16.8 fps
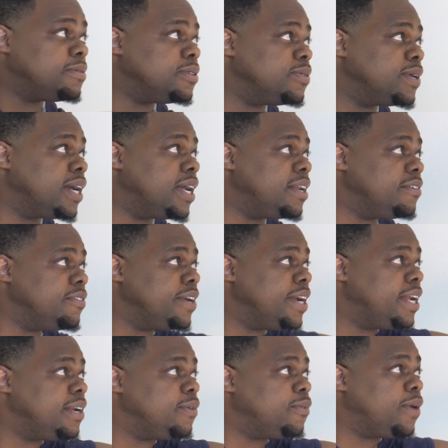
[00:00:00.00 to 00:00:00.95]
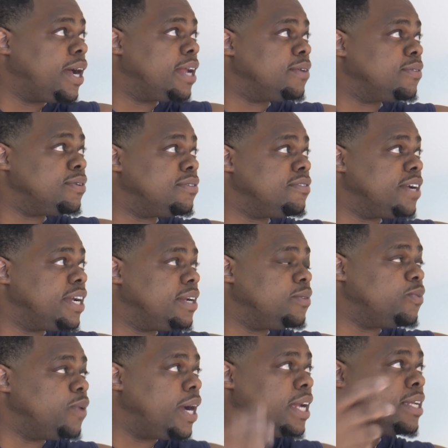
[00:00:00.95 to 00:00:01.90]
So we got the red and the white with the red
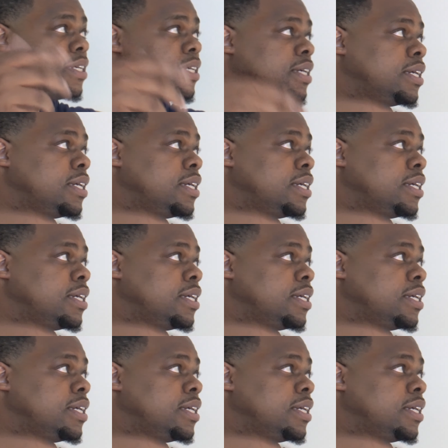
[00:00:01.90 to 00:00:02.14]
and white.